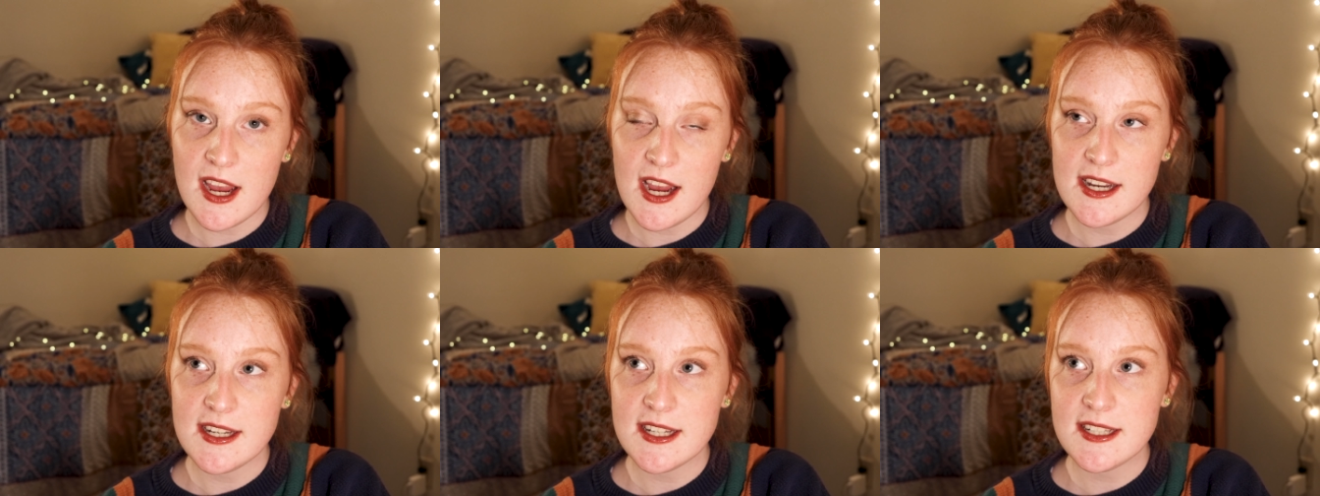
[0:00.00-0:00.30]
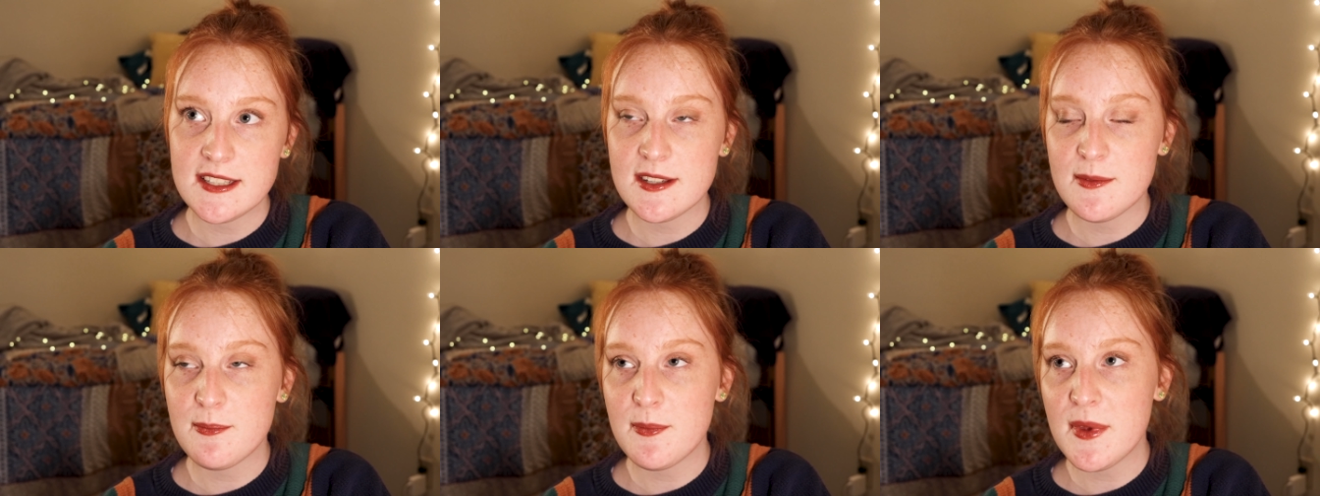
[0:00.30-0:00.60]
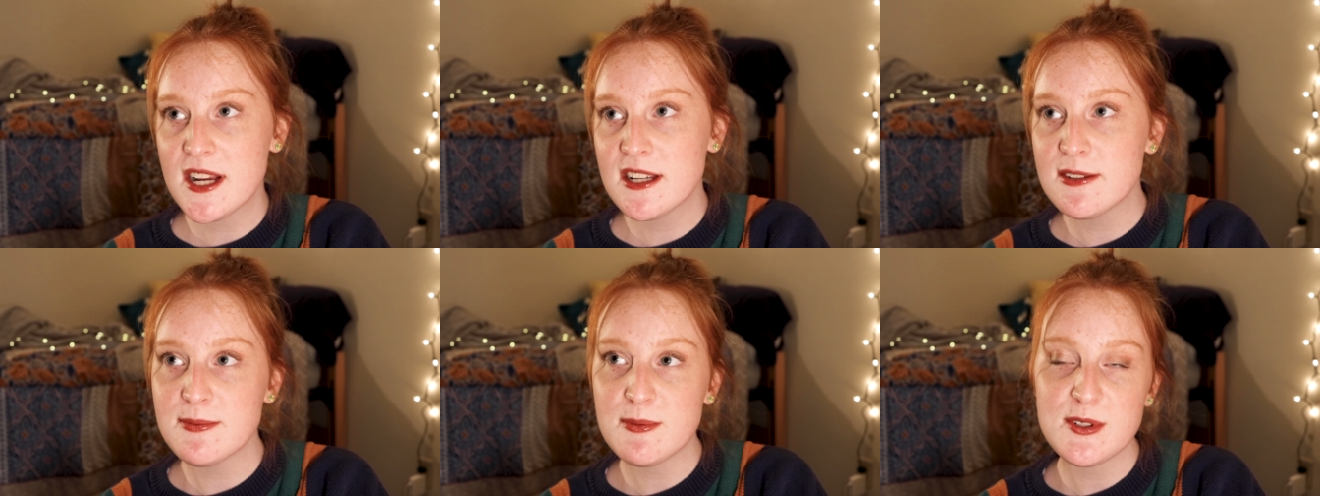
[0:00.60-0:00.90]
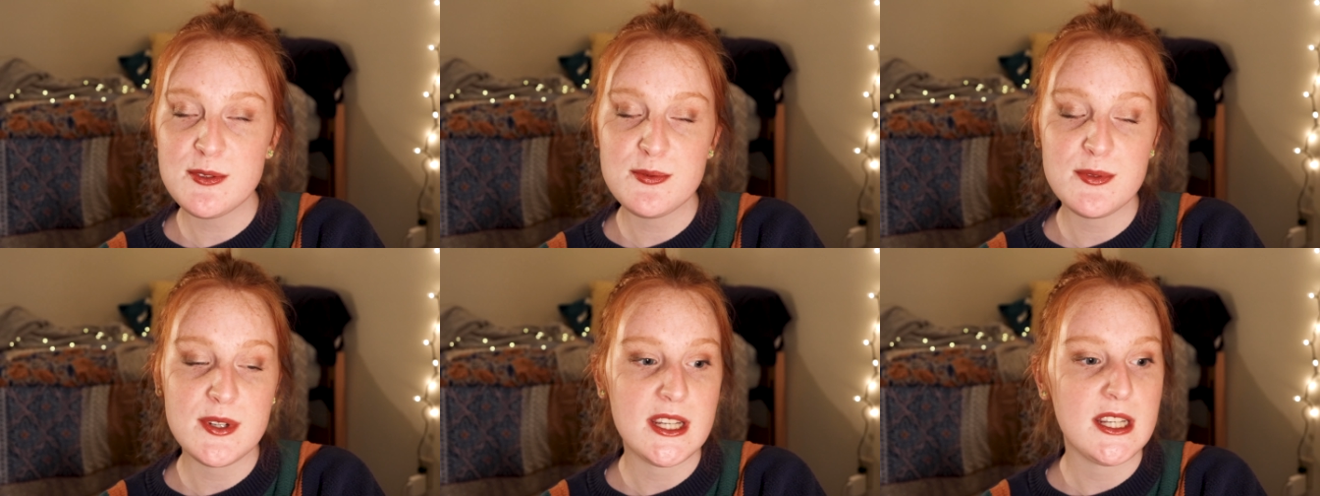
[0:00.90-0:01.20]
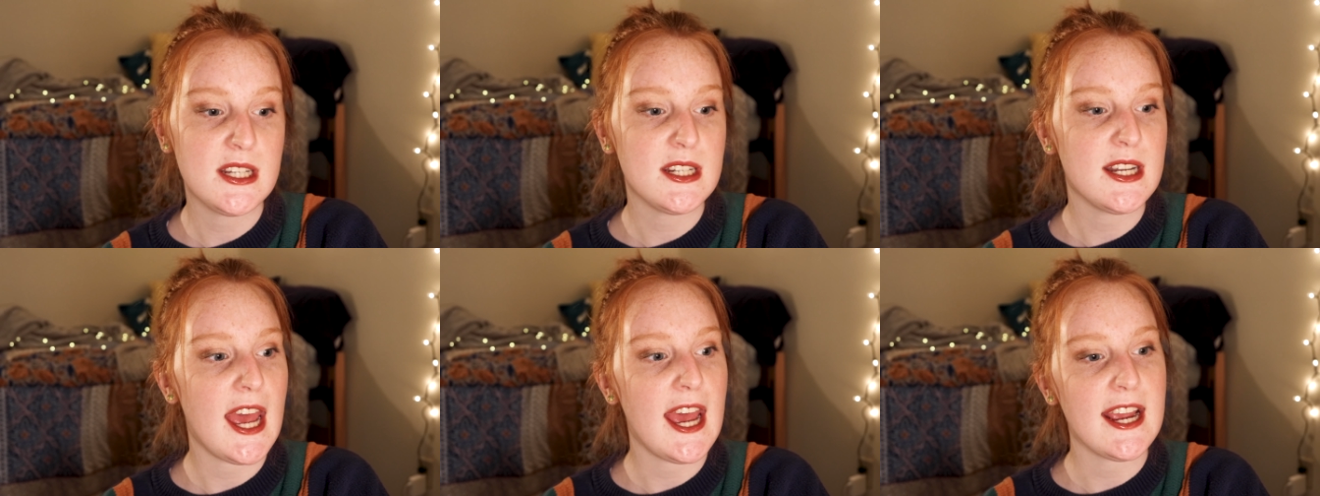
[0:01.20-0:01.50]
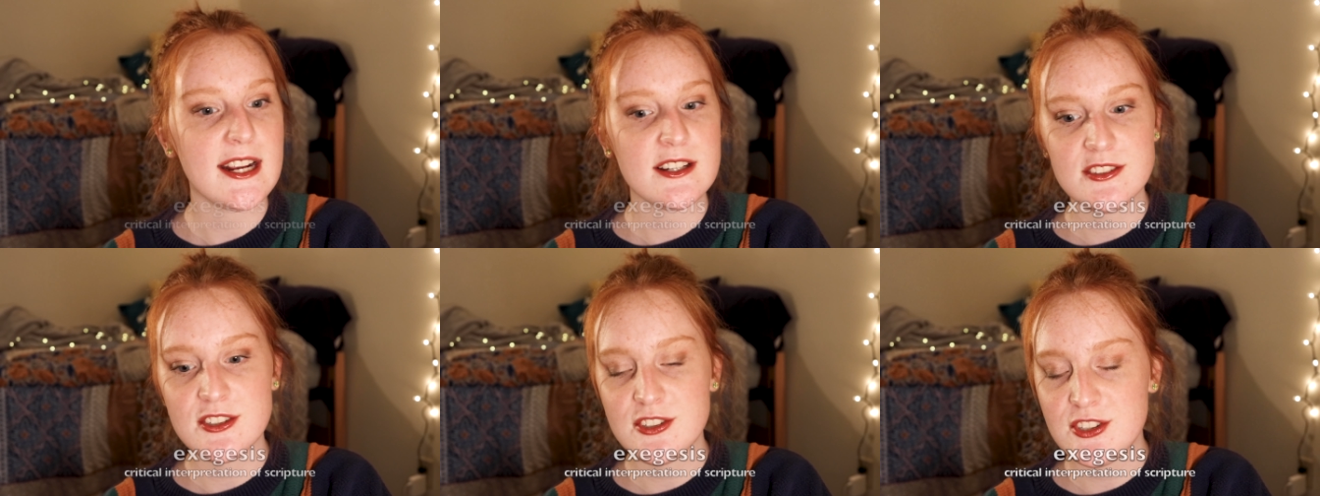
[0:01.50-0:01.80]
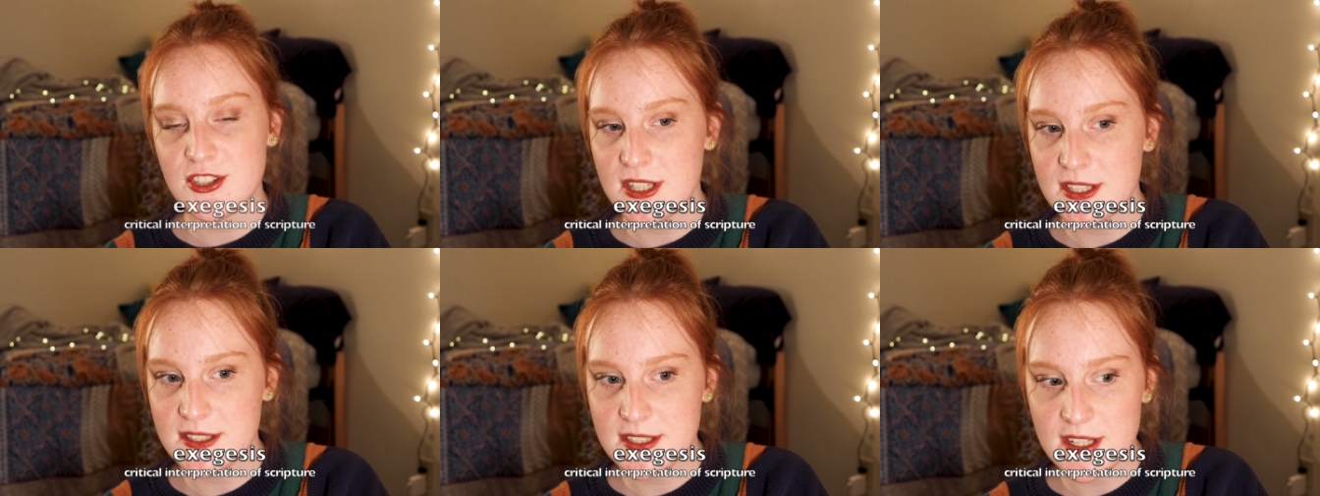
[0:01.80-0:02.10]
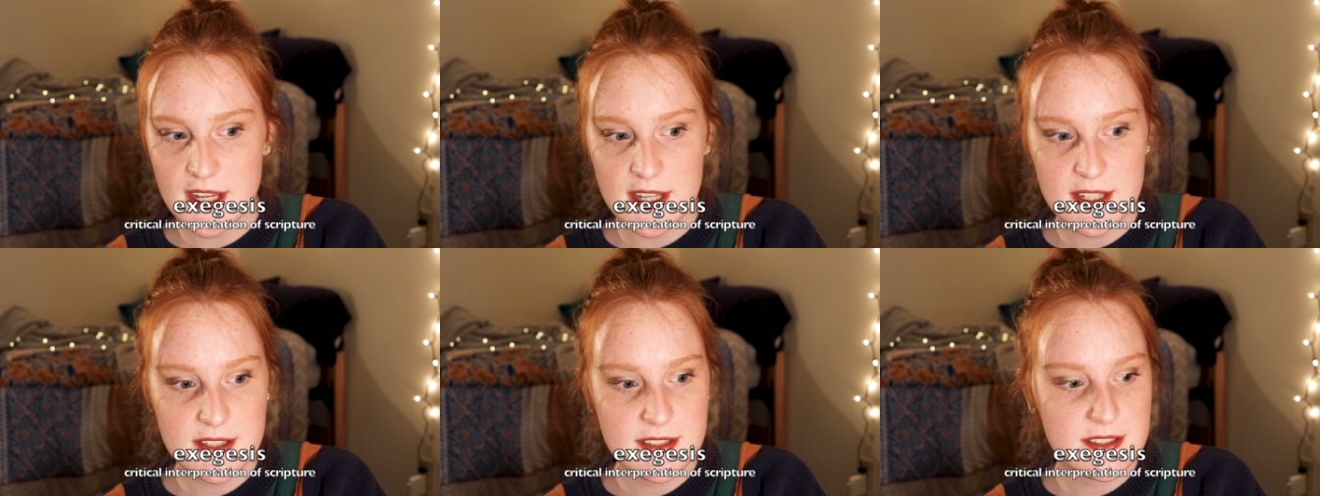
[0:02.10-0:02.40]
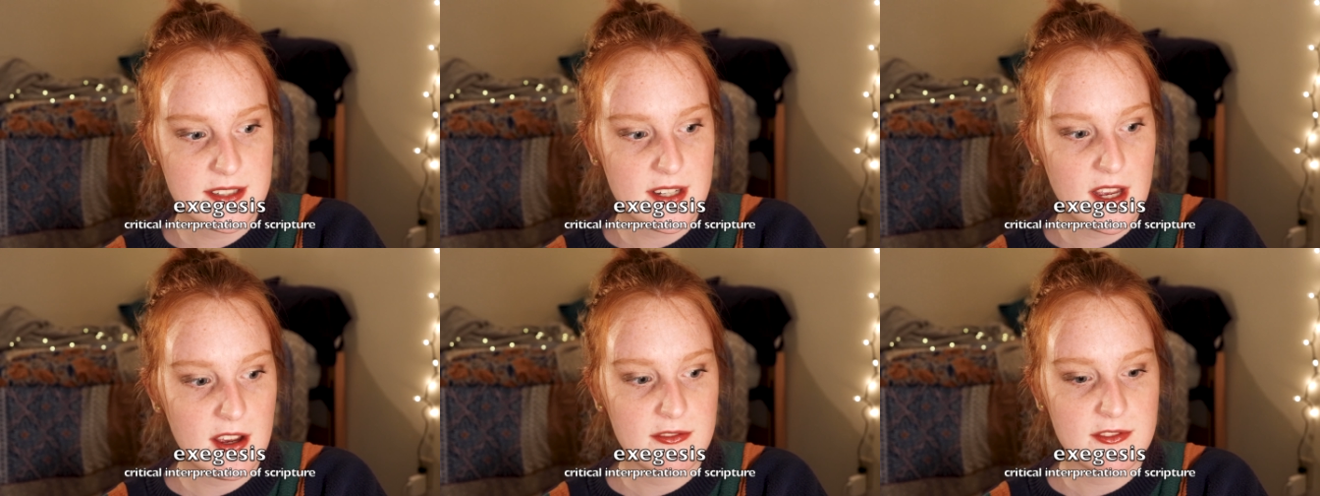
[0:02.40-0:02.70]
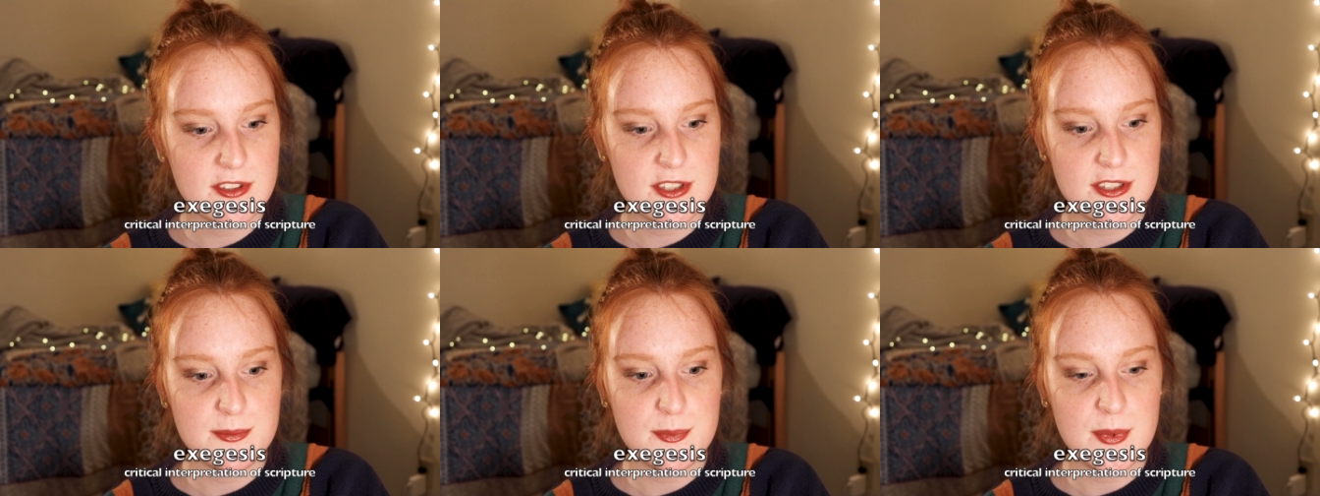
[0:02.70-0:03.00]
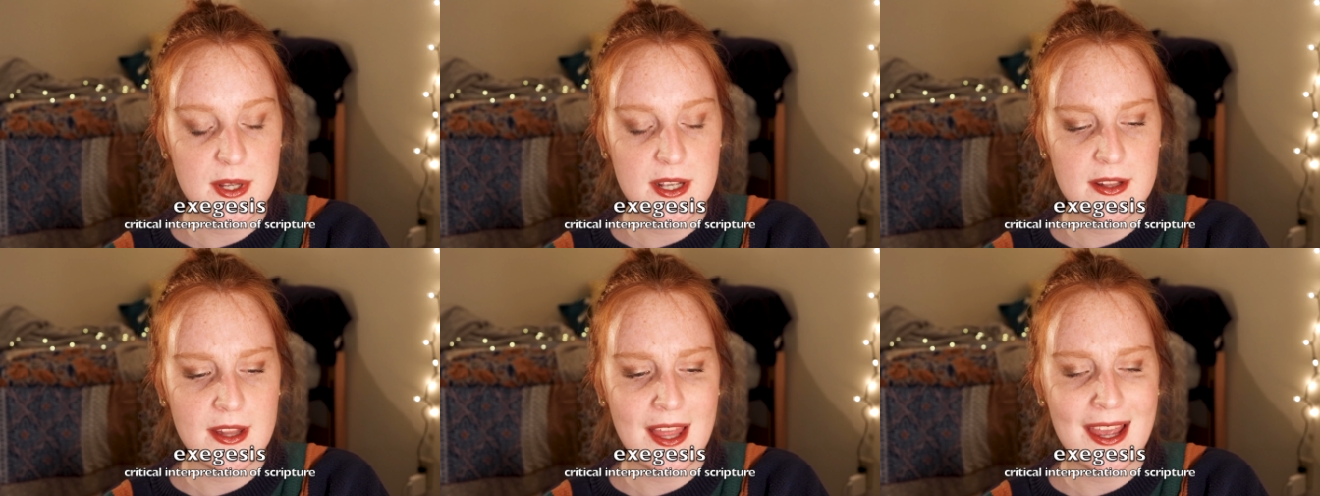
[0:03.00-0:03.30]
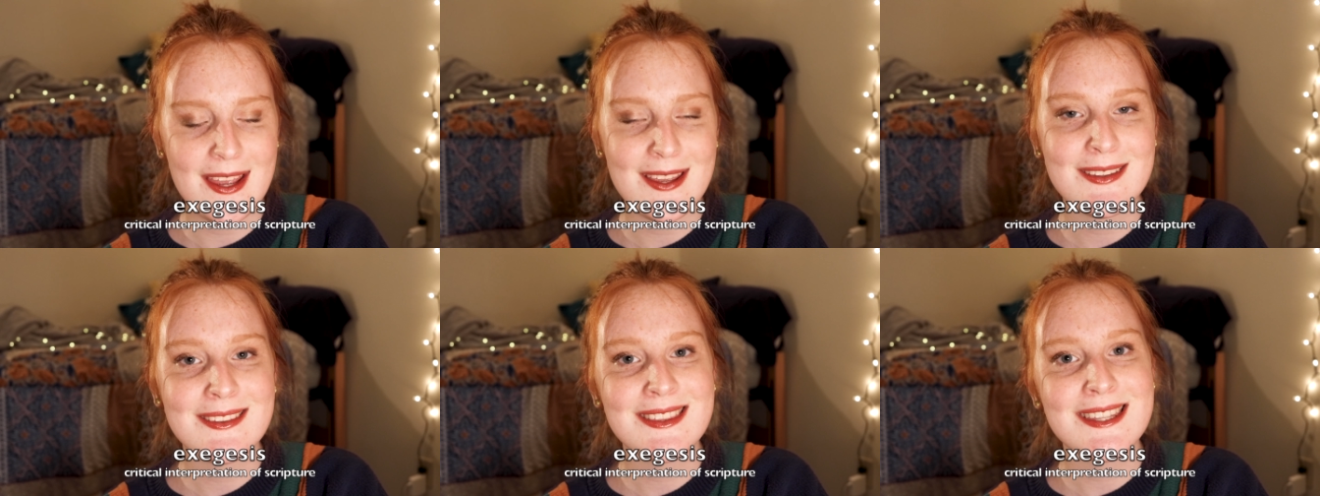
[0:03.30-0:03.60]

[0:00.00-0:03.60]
and it's a mix between exegesis of just being like,